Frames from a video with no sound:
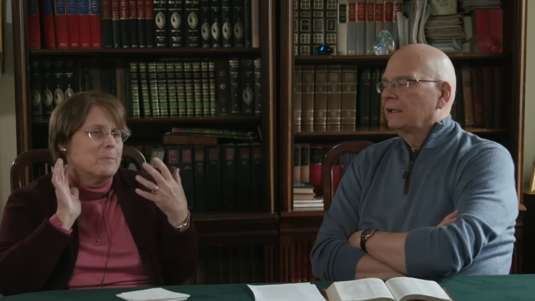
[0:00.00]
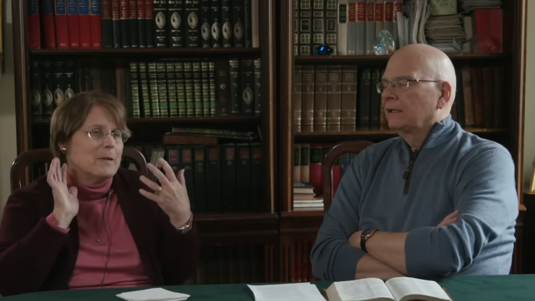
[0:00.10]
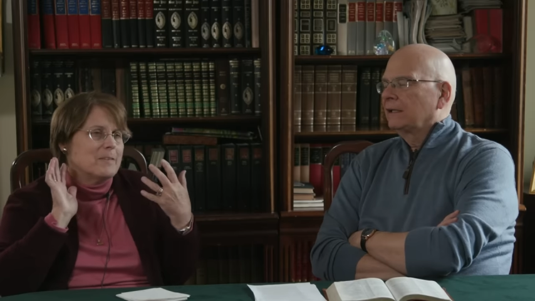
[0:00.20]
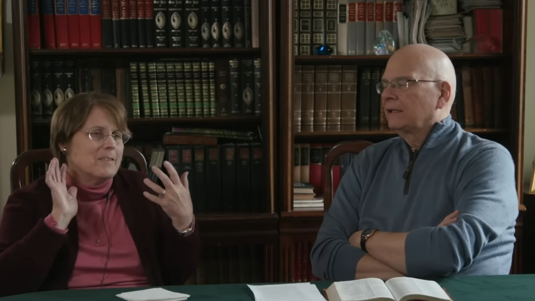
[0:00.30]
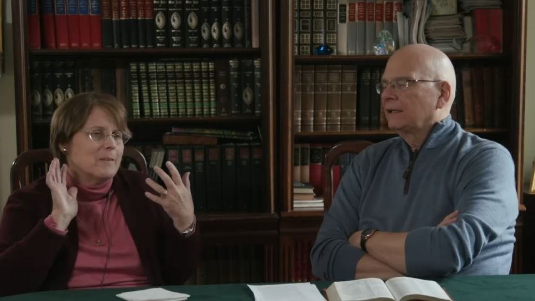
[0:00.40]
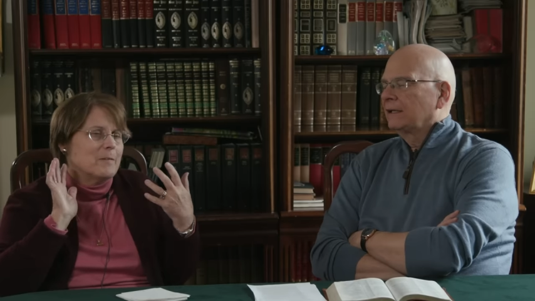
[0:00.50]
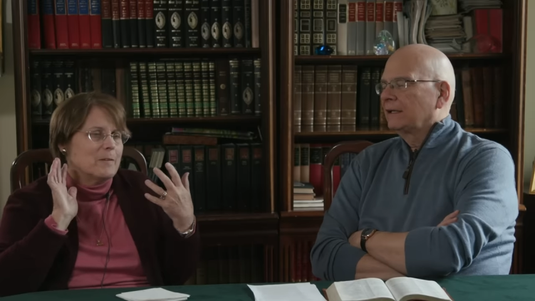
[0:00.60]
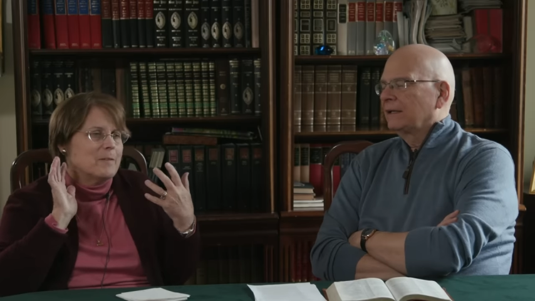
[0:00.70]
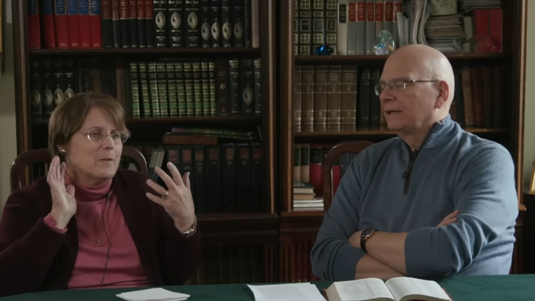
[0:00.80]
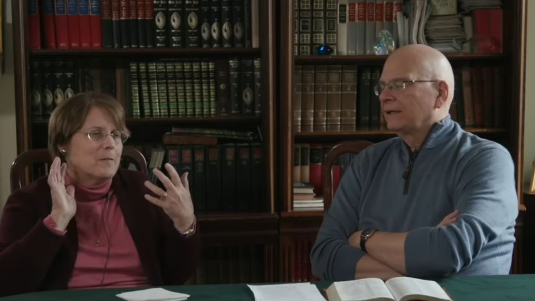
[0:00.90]
Speaker 1: a big
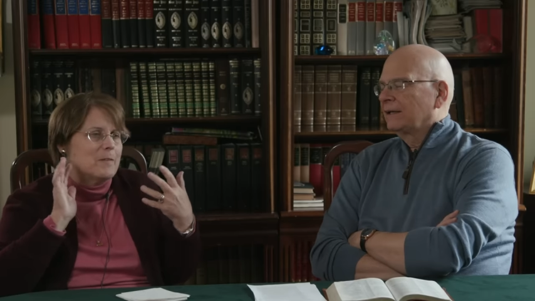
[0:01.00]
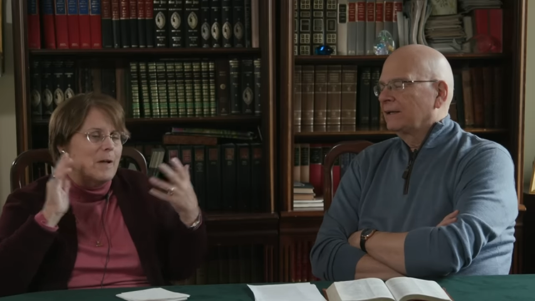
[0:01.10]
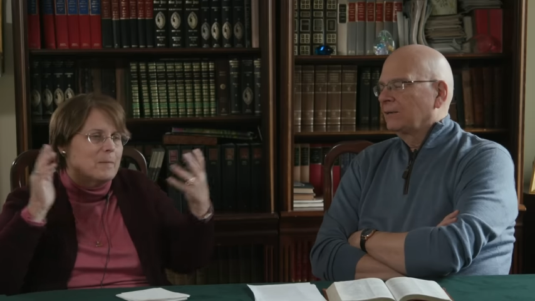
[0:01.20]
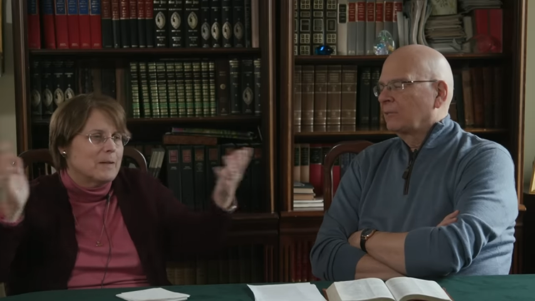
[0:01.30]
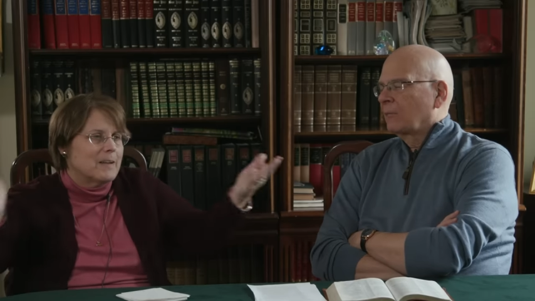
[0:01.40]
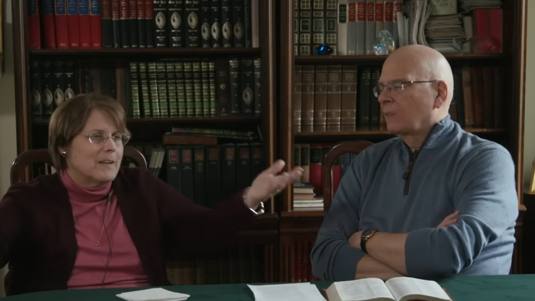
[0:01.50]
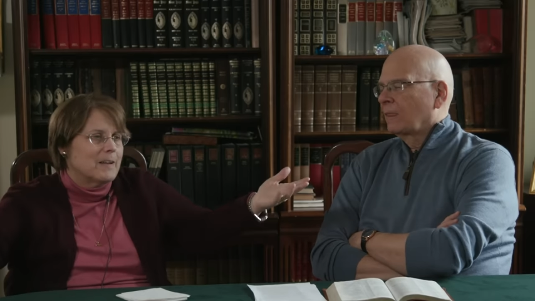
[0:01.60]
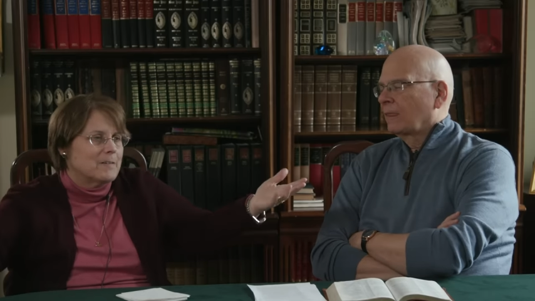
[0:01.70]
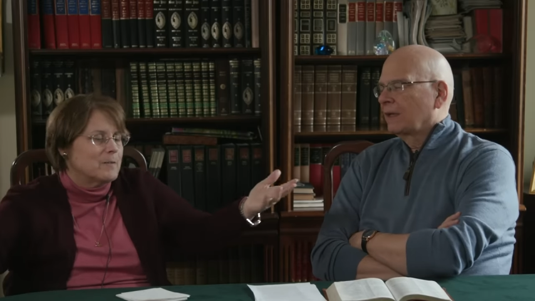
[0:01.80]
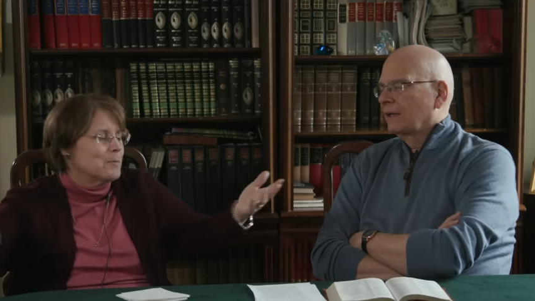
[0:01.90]
secret, so now I'm letting it
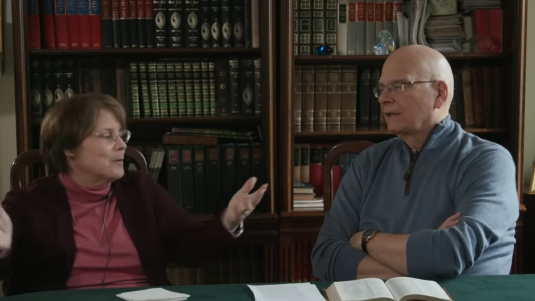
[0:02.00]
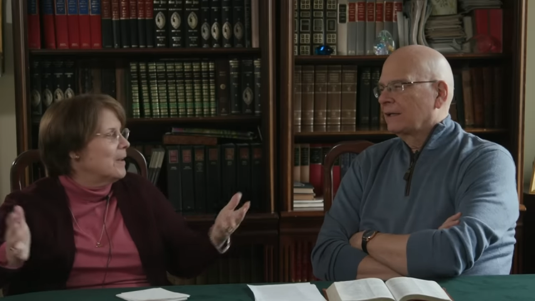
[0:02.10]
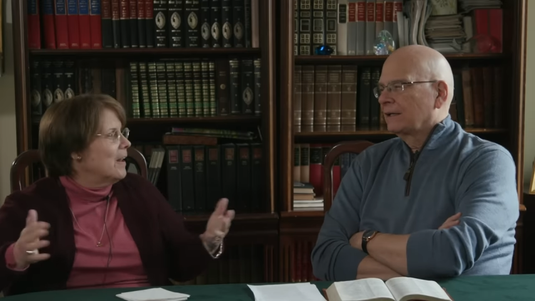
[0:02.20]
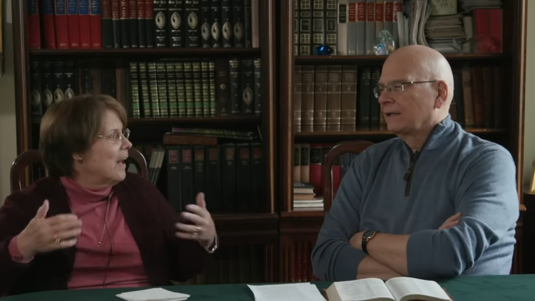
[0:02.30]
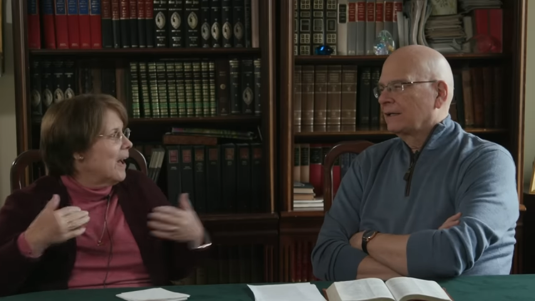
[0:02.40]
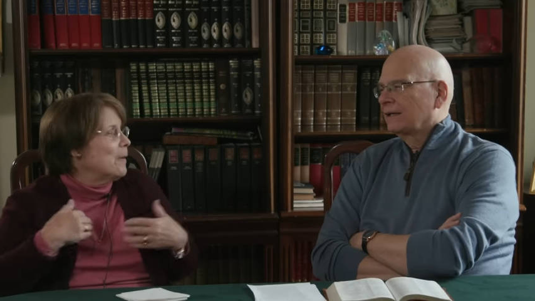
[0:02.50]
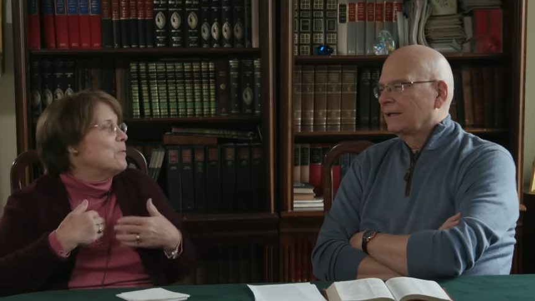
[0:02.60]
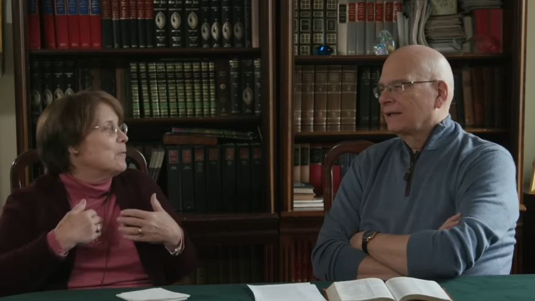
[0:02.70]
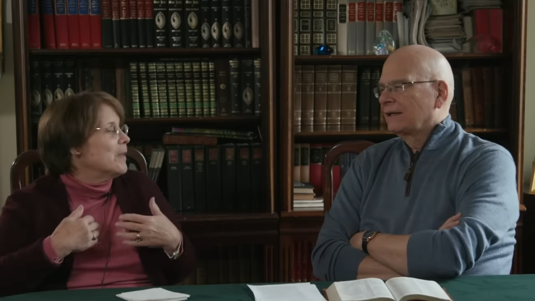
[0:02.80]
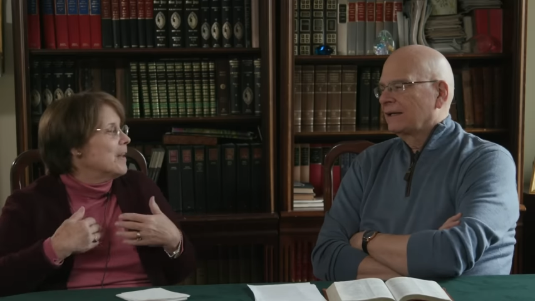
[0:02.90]
out to the world.
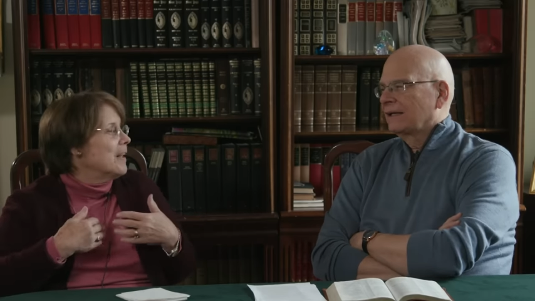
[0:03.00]
I'm the one that